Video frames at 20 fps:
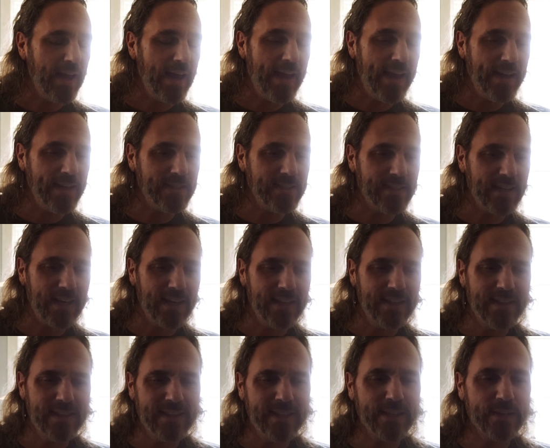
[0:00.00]
And
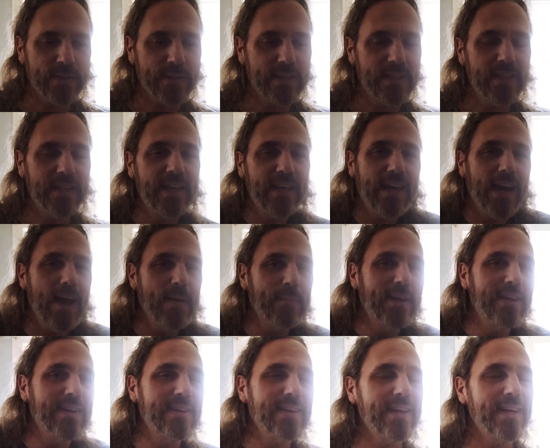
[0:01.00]
lyrically, I
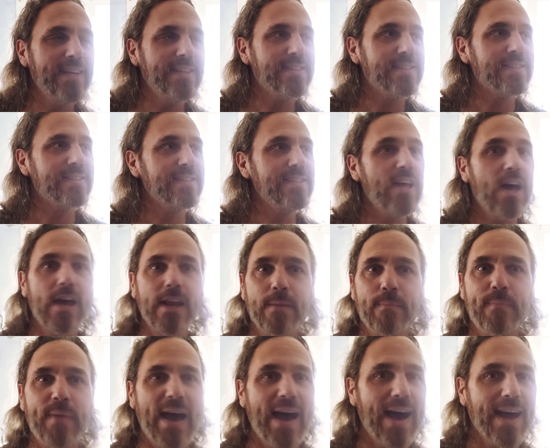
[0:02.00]
mean, it's not a
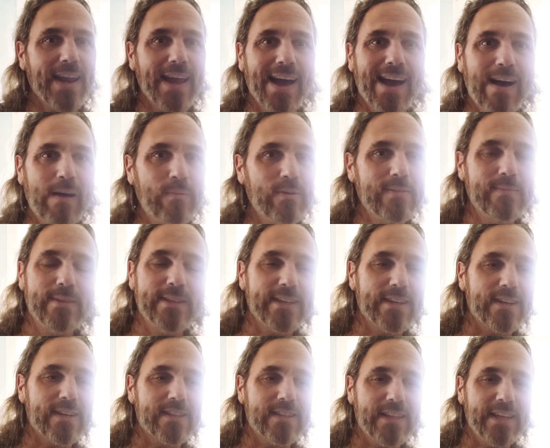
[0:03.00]
bad album
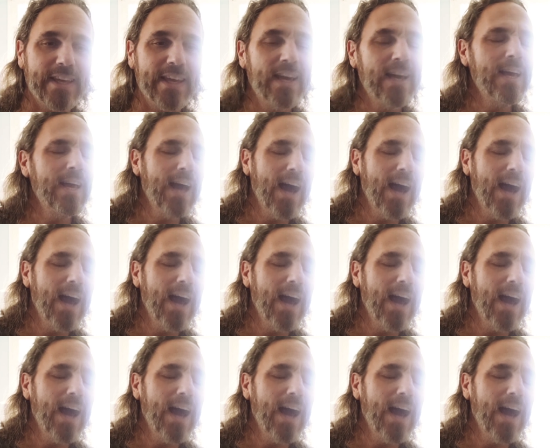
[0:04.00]
lyrically.